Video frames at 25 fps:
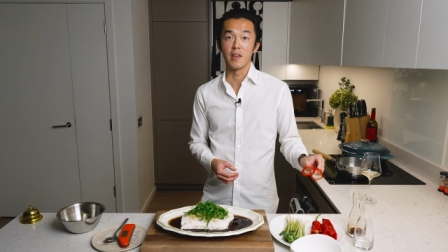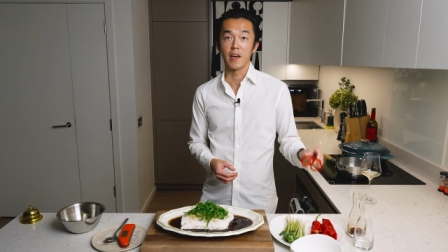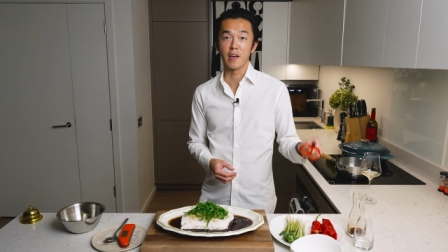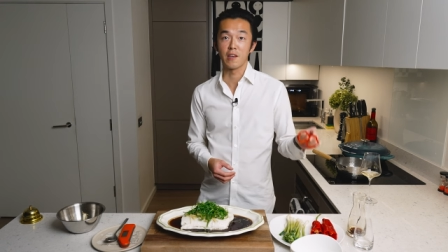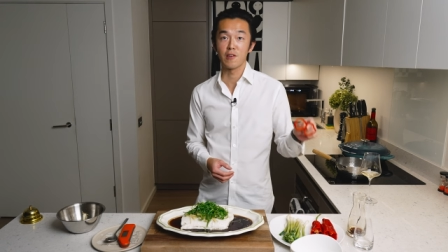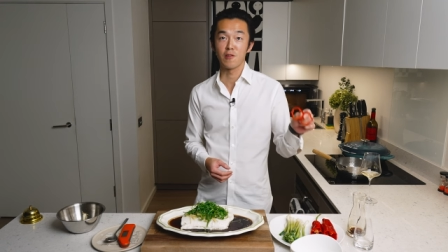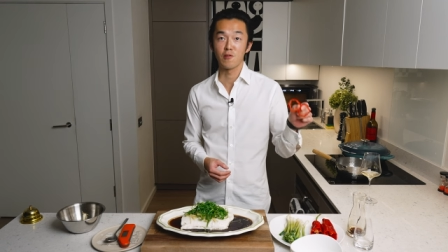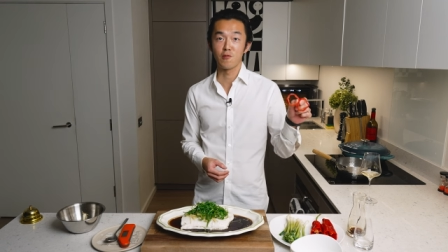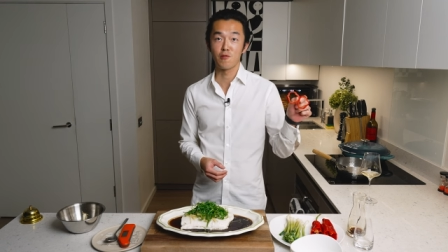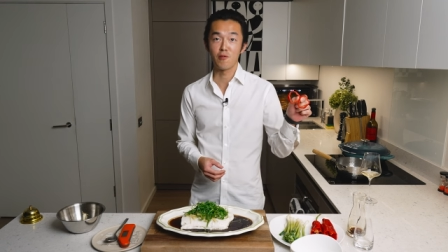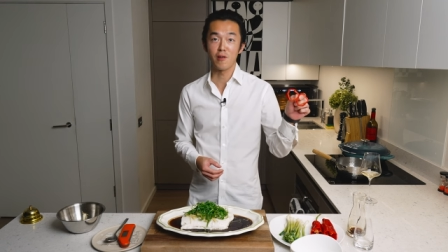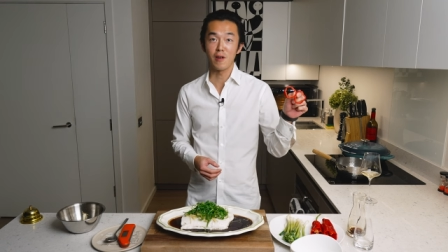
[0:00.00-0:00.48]

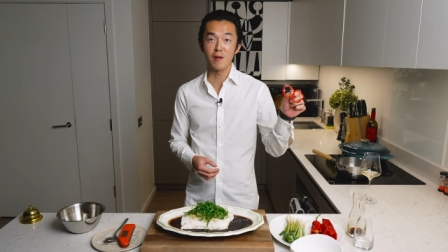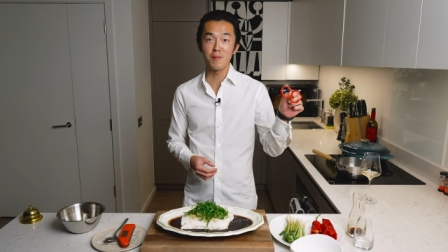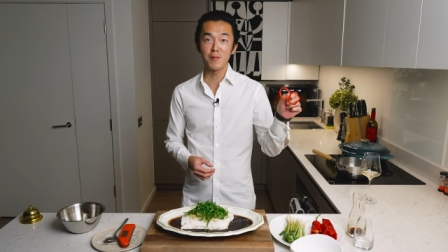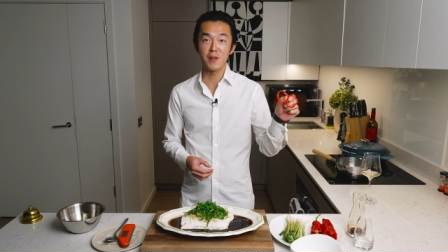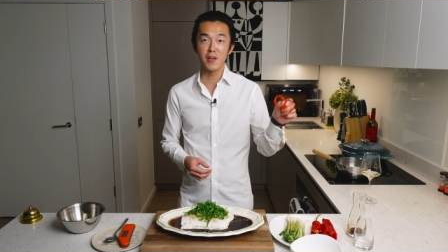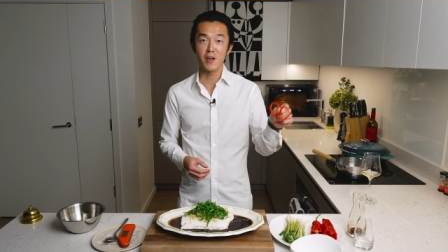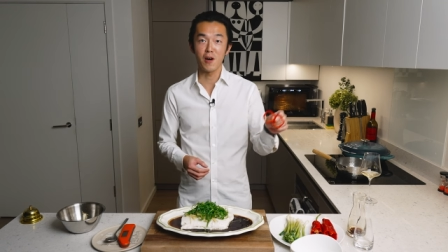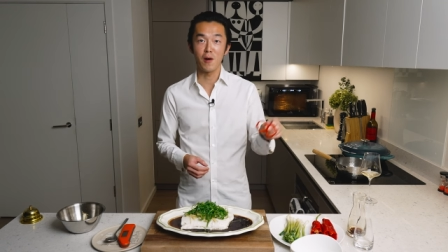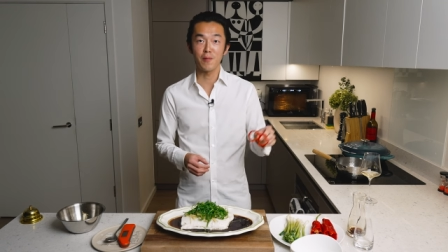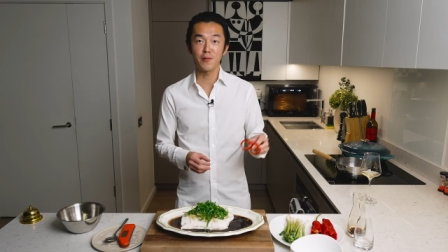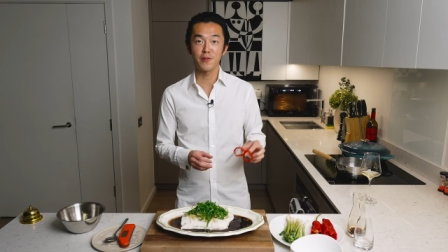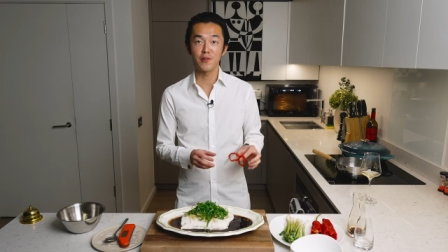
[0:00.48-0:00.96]

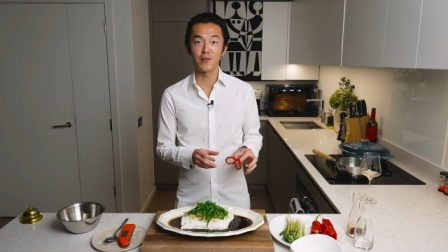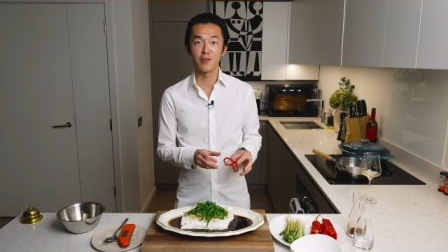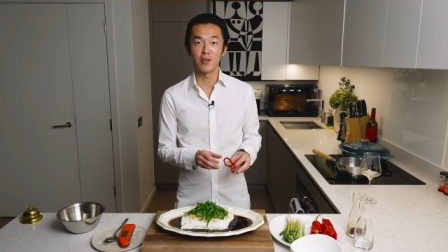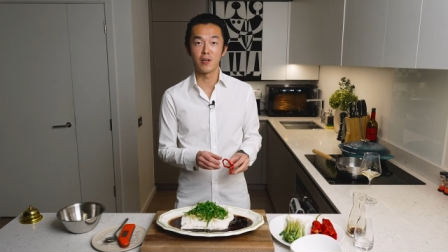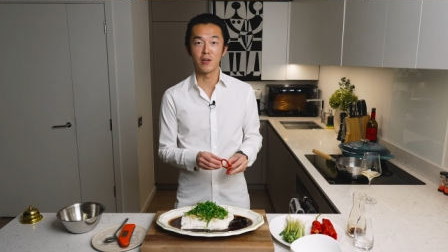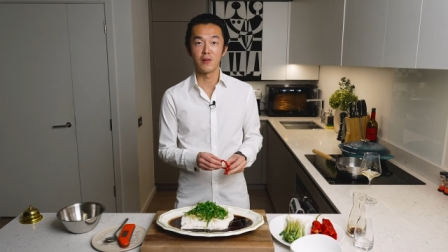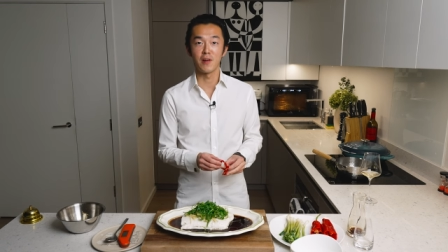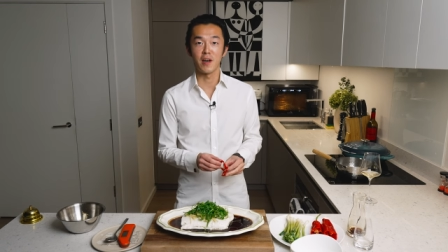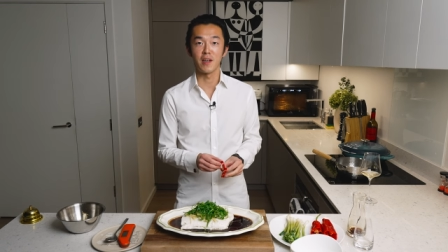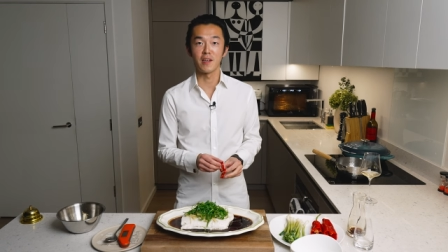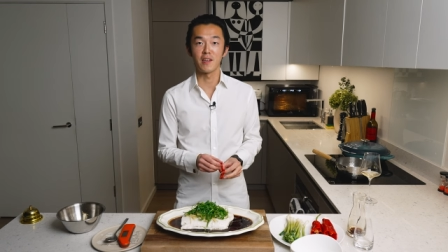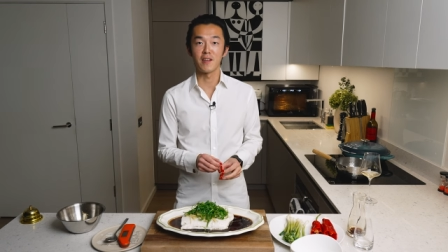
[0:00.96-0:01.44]
extremely
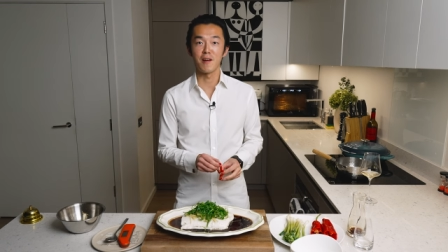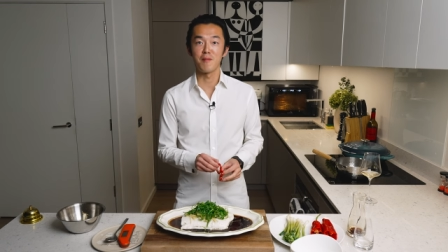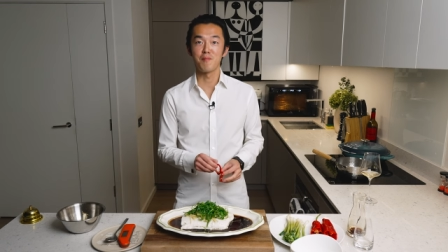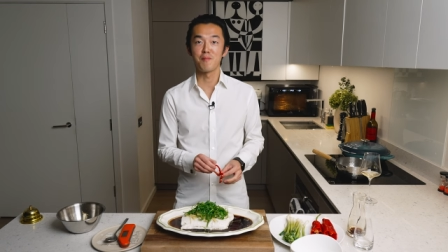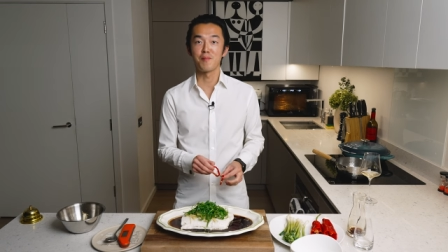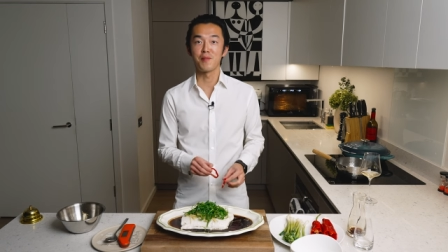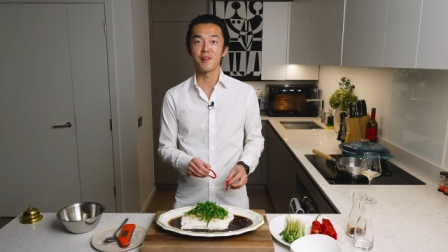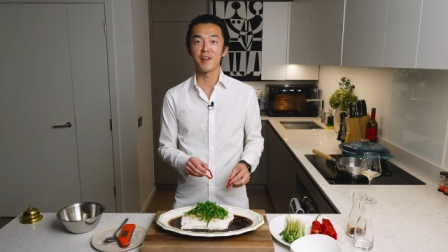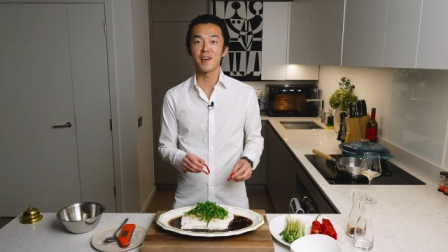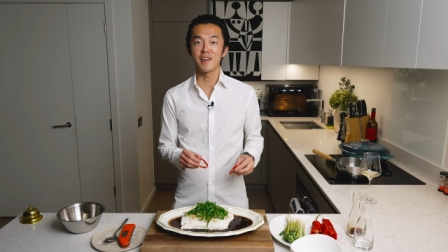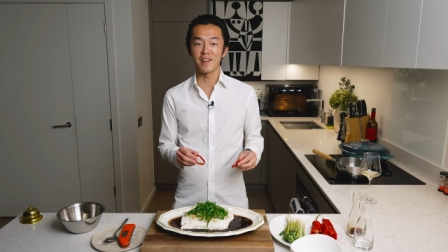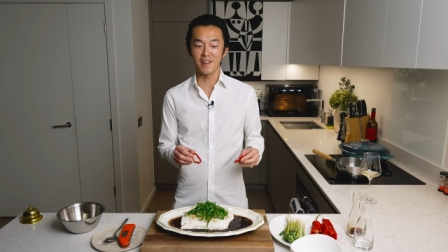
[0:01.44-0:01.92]
optional and
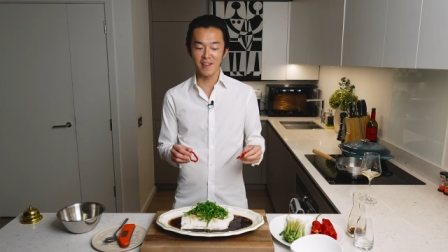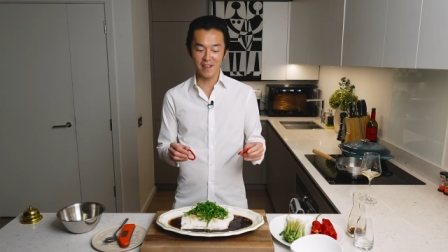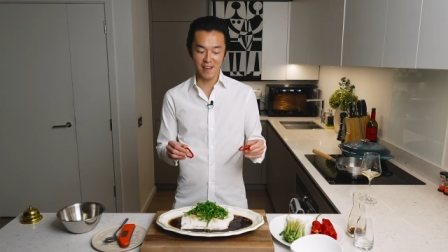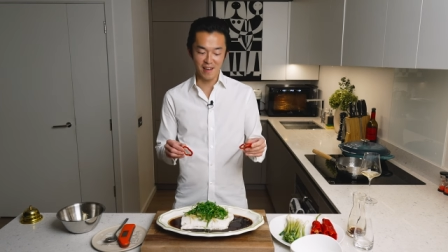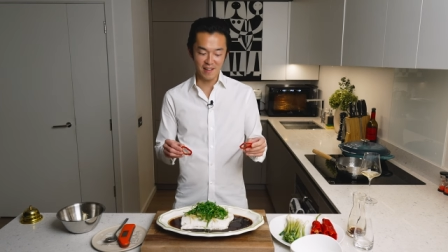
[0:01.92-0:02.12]
completely